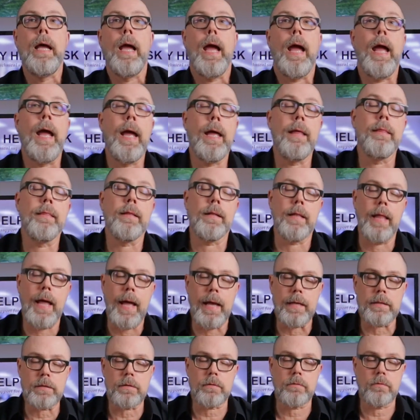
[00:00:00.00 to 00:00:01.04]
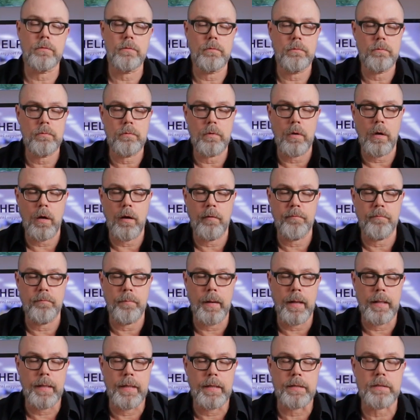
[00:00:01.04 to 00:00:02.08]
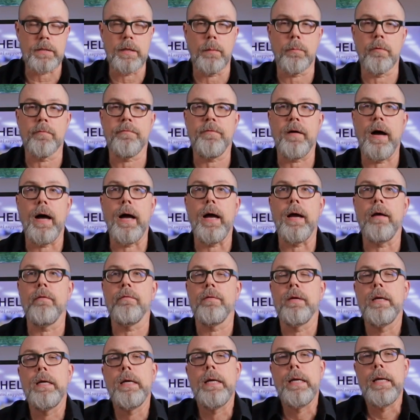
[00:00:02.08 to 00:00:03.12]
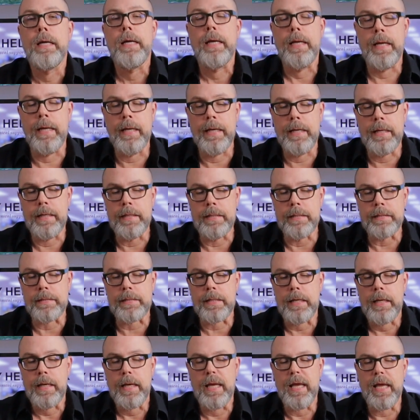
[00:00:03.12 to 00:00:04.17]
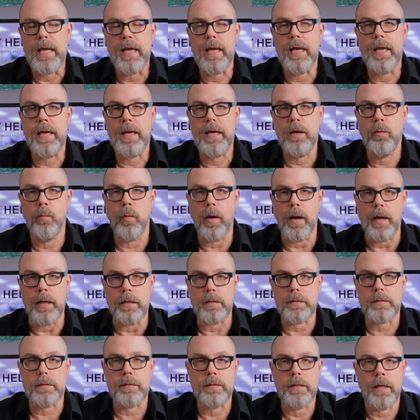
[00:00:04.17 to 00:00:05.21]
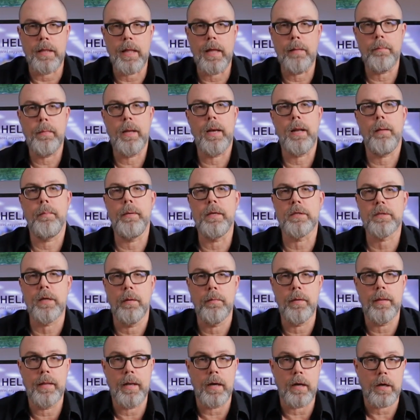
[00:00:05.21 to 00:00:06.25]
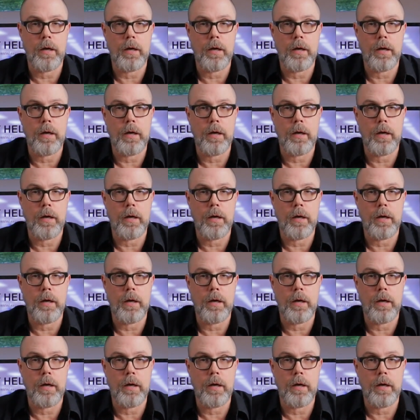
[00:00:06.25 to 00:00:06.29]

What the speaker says: And the last of my list, number 5, is e-waste. Now, that may not be something that